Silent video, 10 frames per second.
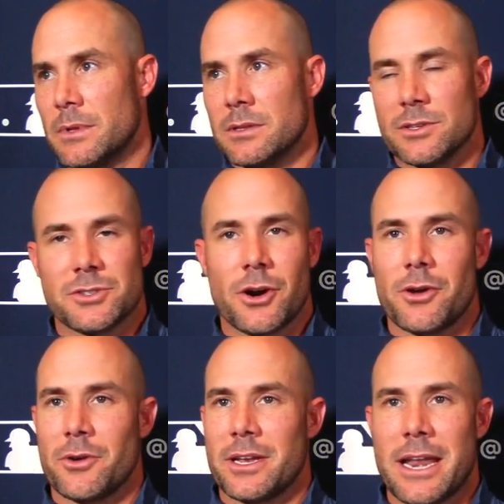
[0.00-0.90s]

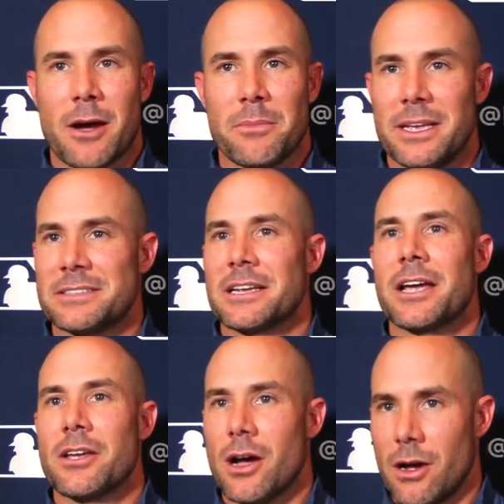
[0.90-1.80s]
Lizardo can now be a Cy
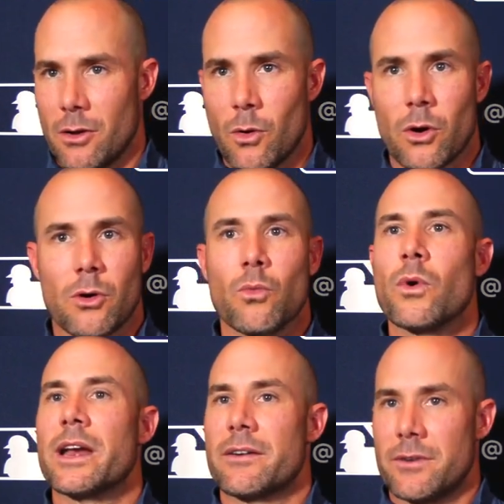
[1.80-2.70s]
Young, or
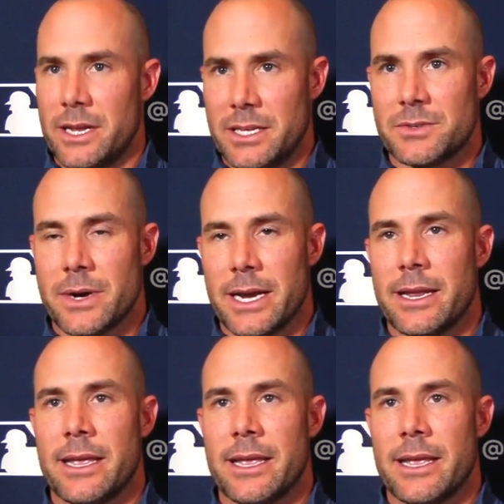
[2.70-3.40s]
whatever it is, right?